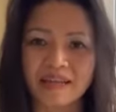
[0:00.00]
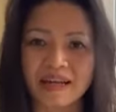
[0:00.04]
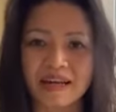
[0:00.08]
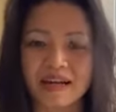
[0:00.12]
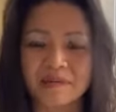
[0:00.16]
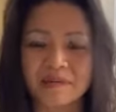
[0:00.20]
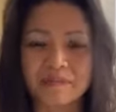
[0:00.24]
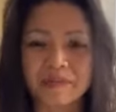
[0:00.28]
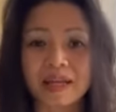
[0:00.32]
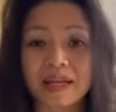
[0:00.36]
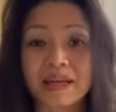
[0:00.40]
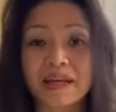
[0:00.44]

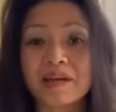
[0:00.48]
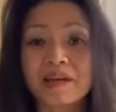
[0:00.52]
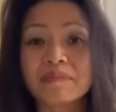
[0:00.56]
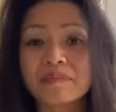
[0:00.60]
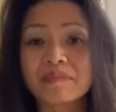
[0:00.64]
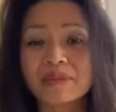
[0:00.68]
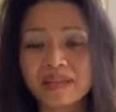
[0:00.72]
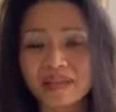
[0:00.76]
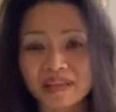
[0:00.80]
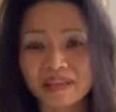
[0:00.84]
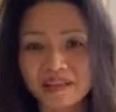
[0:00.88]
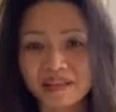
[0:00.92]
Um,
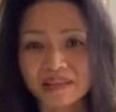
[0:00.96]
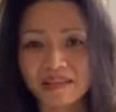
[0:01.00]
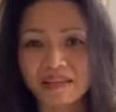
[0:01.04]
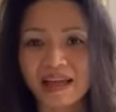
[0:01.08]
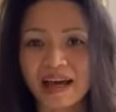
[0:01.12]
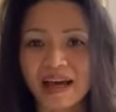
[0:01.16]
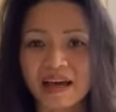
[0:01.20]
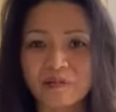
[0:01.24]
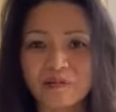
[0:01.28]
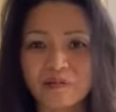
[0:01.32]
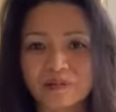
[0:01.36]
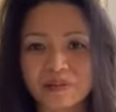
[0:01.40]
being
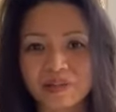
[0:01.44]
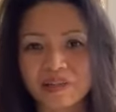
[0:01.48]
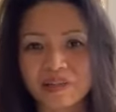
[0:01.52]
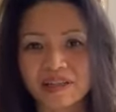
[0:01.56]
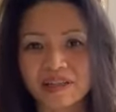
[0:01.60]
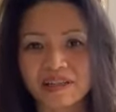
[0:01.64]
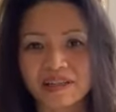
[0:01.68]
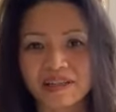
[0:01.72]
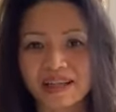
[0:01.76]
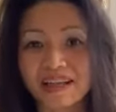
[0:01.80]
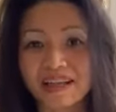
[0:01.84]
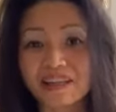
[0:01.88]
that we're
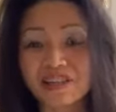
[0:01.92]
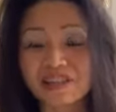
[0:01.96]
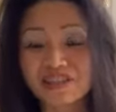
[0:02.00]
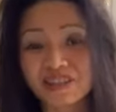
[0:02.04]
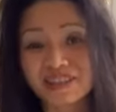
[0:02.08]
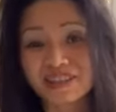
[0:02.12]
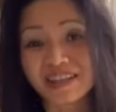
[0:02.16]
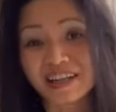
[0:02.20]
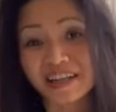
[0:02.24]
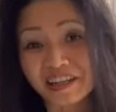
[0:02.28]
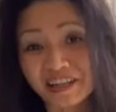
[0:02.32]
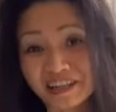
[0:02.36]
in
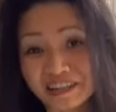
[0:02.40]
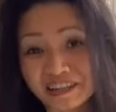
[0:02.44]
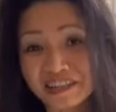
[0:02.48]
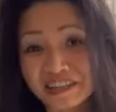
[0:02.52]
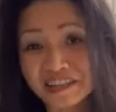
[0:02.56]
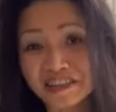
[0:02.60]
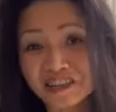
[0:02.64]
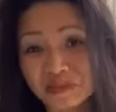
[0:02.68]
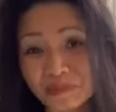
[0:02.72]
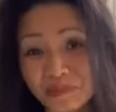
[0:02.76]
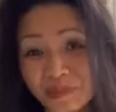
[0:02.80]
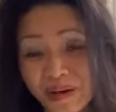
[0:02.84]
Asian
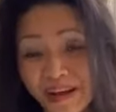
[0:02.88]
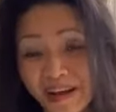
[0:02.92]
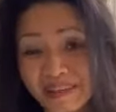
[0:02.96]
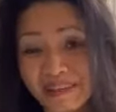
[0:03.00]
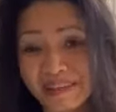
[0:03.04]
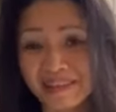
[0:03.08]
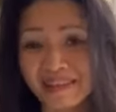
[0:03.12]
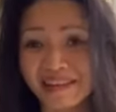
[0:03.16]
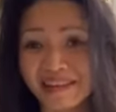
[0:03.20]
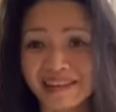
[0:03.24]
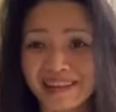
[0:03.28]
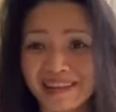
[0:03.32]
Heritage
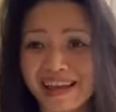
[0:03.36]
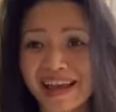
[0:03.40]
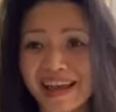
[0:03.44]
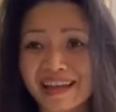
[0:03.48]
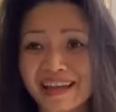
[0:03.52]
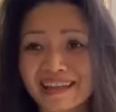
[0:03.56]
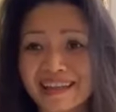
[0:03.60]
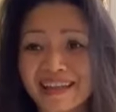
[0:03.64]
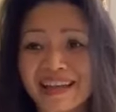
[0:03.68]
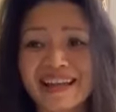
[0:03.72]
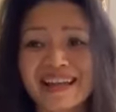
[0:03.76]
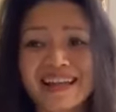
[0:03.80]
Month,
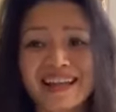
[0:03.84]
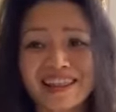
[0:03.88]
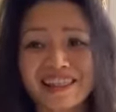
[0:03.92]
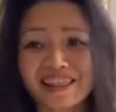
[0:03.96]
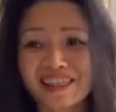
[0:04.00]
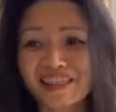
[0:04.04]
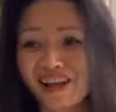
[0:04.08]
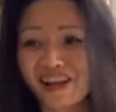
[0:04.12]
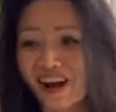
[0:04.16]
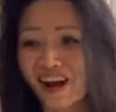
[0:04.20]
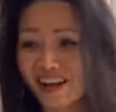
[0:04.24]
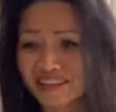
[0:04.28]
again,
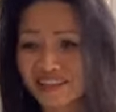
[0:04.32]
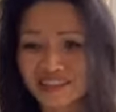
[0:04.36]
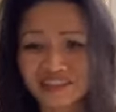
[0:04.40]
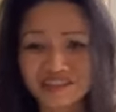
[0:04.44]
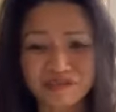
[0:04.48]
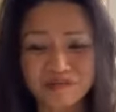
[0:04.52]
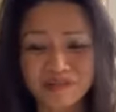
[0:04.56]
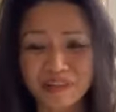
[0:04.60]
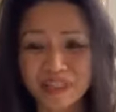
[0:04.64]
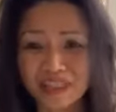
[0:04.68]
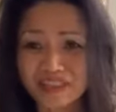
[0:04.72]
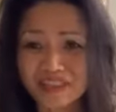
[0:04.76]
lots
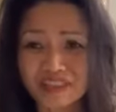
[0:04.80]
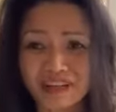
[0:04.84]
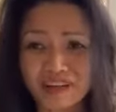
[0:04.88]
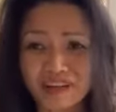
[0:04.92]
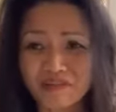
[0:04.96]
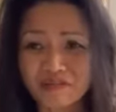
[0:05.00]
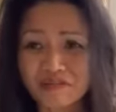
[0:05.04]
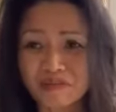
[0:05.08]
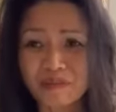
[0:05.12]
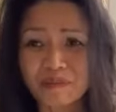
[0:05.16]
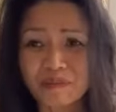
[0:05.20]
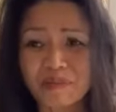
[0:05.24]
of reach
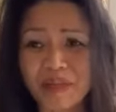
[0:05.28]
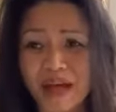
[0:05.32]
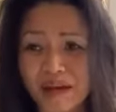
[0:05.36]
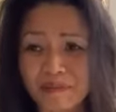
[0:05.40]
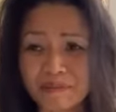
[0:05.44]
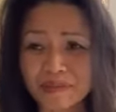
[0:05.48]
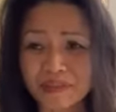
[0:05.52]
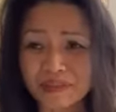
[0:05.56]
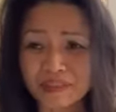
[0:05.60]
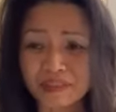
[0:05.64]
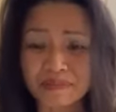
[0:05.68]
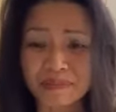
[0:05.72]
out from
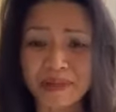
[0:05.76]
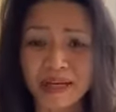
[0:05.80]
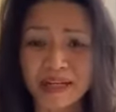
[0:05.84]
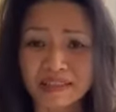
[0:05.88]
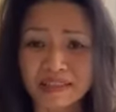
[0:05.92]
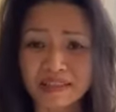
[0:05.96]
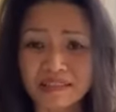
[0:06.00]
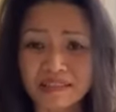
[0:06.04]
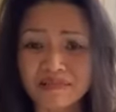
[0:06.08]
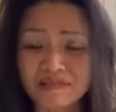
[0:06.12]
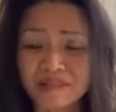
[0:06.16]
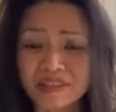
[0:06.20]
that
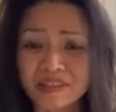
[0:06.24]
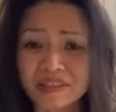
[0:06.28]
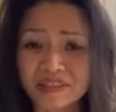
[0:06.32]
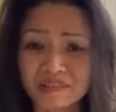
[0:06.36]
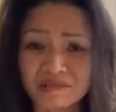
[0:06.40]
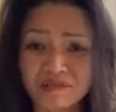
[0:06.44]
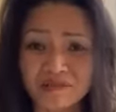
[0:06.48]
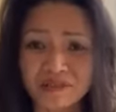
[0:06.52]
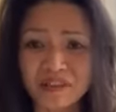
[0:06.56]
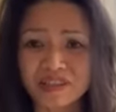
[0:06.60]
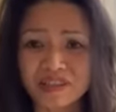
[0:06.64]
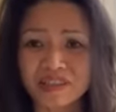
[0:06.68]
perspective, because
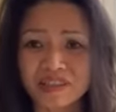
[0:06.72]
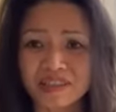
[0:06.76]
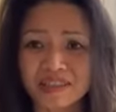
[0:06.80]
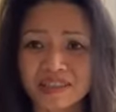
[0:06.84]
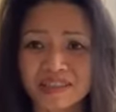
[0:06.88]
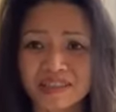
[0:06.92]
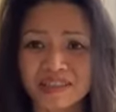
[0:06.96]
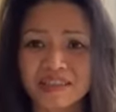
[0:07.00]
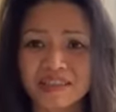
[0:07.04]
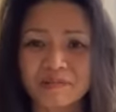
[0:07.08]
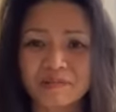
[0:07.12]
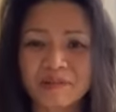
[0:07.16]

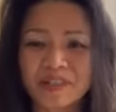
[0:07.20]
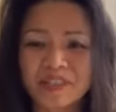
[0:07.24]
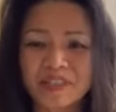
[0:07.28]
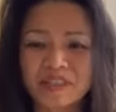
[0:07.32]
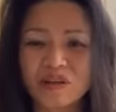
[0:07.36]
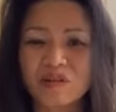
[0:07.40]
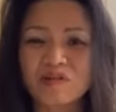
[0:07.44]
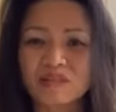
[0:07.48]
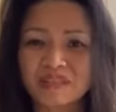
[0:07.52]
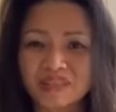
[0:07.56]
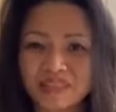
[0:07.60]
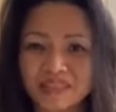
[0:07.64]
unfortunately we
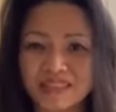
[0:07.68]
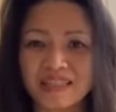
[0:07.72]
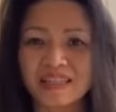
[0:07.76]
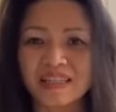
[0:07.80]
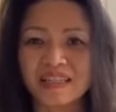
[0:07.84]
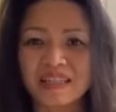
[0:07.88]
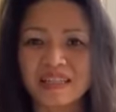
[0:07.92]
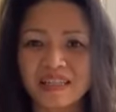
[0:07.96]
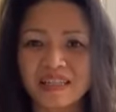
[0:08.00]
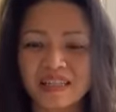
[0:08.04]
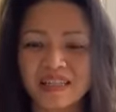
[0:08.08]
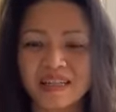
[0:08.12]
don't
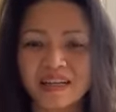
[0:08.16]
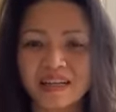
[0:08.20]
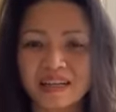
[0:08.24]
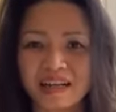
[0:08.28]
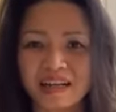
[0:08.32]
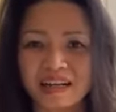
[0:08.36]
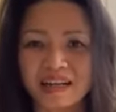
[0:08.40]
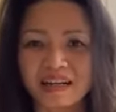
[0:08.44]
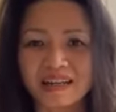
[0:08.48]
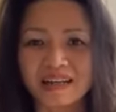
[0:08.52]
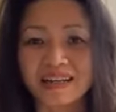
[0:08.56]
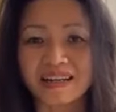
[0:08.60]
see
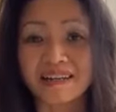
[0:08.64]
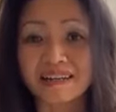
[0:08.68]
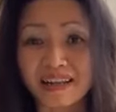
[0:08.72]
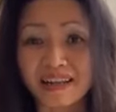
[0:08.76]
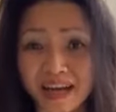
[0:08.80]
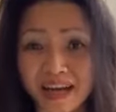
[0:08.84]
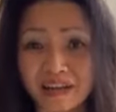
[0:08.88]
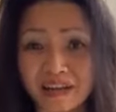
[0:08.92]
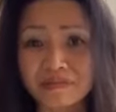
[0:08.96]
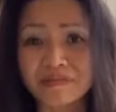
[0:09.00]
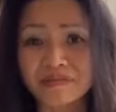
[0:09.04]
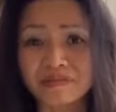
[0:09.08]
uh,
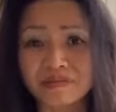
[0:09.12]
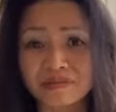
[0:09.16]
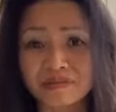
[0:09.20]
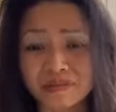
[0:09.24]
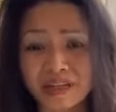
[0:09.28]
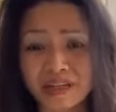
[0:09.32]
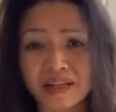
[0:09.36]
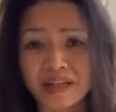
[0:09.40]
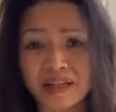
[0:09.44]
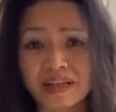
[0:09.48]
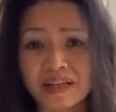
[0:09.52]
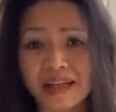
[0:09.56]
enough
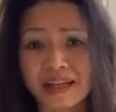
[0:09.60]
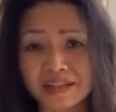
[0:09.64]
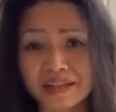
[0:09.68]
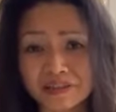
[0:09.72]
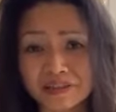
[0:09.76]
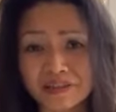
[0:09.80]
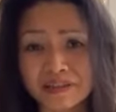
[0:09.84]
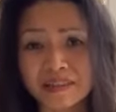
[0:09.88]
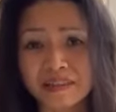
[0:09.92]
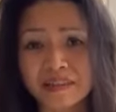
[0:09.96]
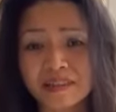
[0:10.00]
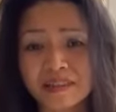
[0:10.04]
uh,
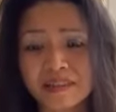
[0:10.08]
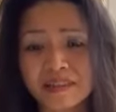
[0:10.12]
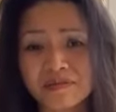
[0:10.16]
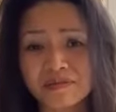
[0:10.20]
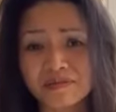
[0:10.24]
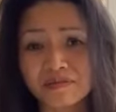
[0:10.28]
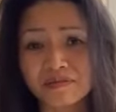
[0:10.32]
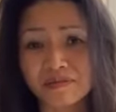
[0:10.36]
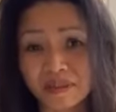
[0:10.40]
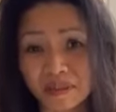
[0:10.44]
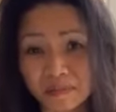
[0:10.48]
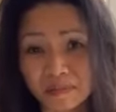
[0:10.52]
Asian
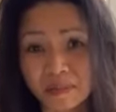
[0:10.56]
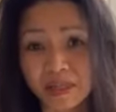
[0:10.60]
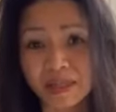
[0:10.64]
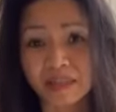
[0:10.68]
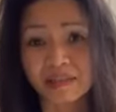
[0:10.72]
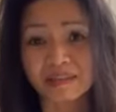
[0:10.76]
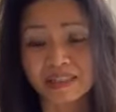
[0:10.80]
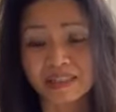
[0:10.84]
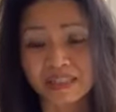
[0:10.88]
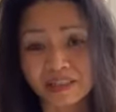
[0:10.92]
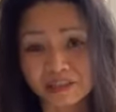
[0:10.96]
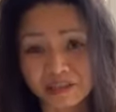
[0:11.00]

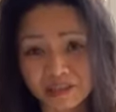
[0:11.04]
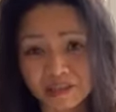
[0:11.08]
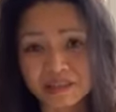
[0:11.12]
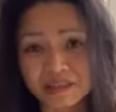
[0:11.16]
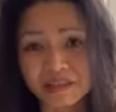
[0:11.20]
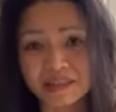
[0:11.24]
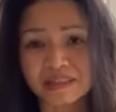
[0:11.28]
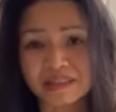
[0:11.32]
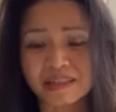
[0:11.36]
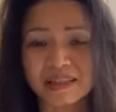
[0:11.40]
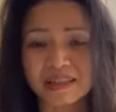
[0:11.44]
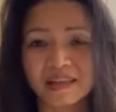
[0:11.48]
female
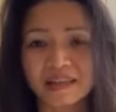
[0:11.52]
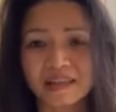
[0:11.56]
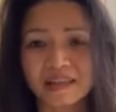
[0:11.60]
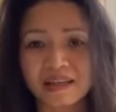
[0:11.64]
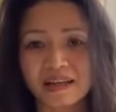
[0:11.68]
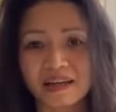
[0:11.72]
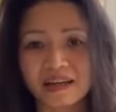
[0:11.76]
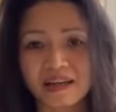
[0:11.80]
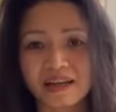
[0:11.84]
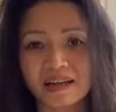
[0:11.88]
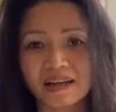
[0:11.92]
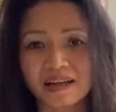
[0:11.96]
leaders
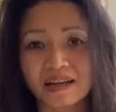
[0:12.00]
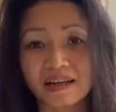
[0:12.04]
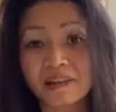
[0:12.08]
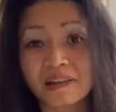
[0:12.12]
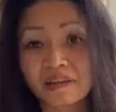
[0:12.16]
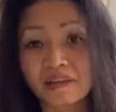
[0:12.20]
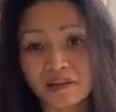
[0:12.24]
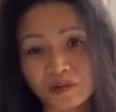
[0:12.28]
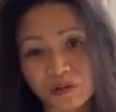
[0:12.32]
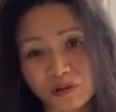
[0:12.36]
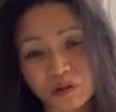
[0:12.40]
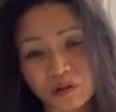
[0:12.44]
uh, in
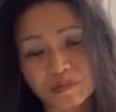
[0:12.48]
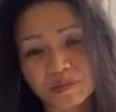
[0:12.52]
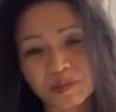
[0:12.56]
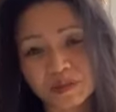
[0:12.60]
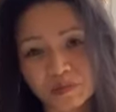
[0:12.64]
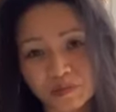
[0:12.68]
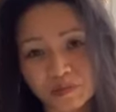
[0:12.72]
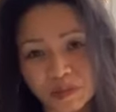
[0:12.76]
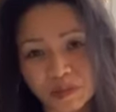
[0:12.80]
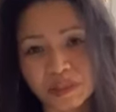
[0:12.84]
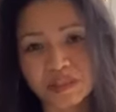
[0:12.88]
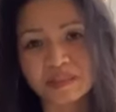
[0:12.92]
the
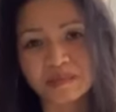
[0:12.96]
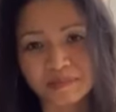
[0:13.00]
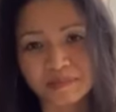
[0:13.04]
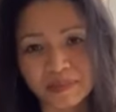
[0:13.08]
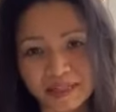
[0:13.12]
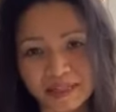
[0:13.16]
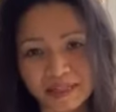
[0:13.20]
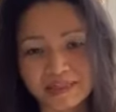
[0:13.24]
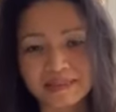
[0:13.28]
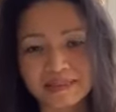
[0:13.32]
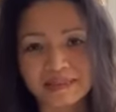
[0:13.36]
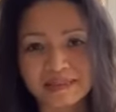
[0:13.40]
corporate
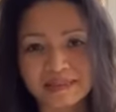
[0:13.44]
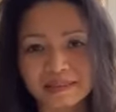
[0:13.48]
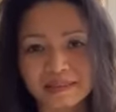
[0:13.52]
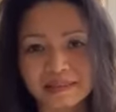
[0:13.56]
workspace.